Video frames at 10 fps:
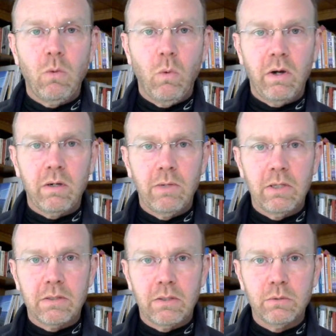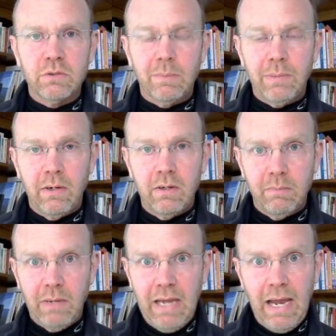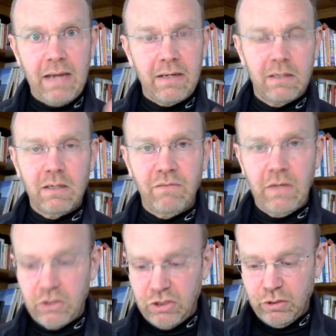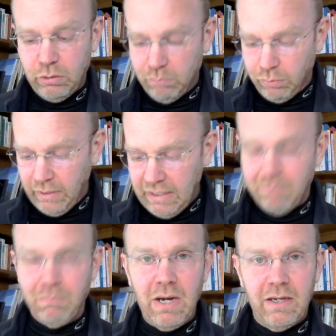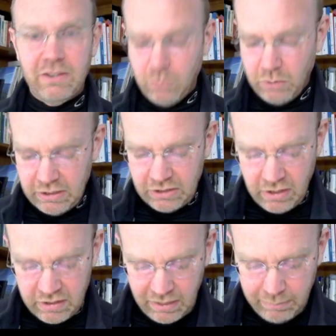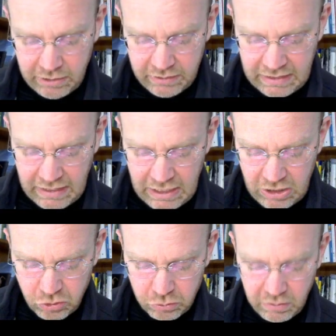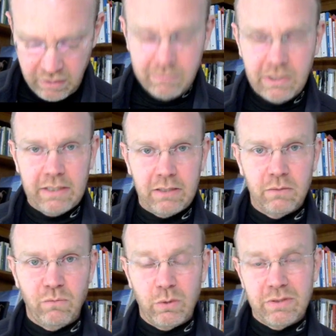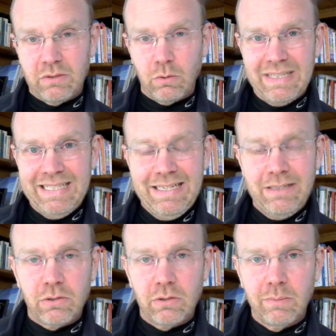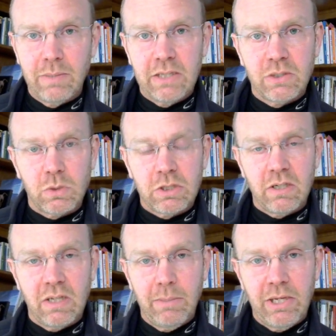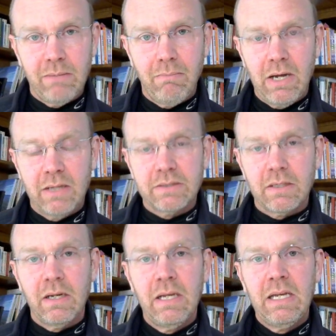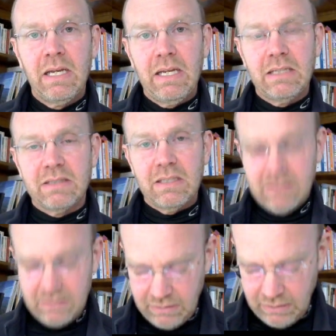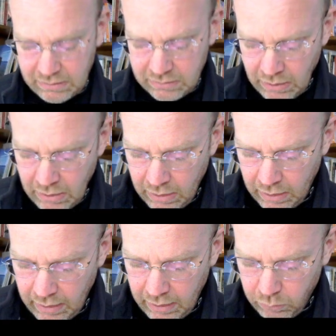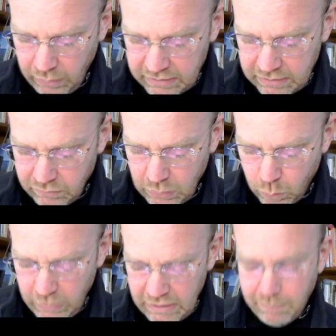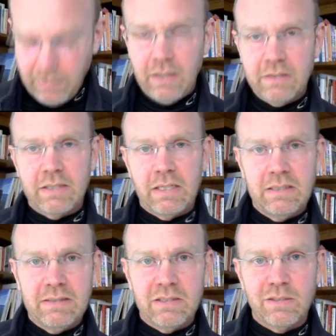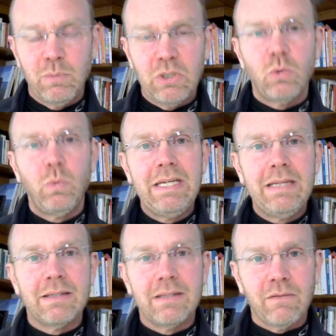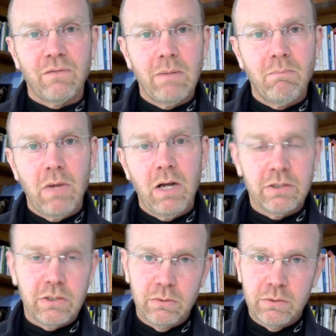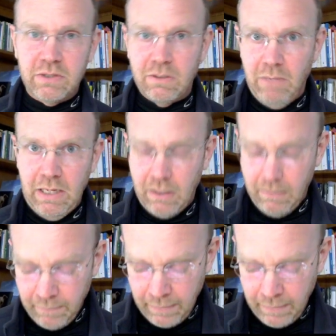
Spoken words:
water molecules apart by adding enough energy to break bonds. We're not talking about the intramolecular forces or the internal bonds. We're talking about the bonds that exist, these relatively weak bonds that exist between the different molecules that make up